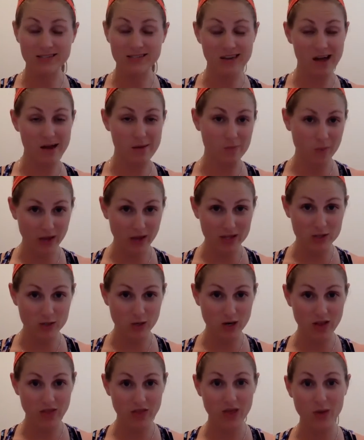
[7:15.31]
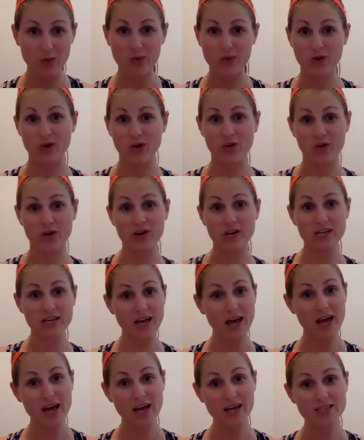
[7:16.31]
timeline sort of thing with your 30
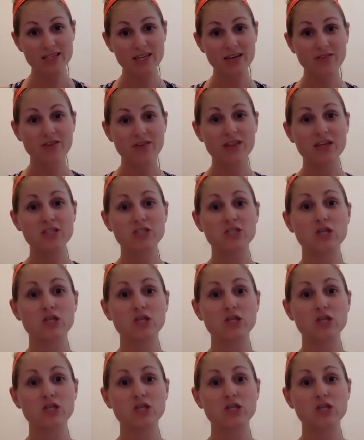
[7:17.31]
days and everything.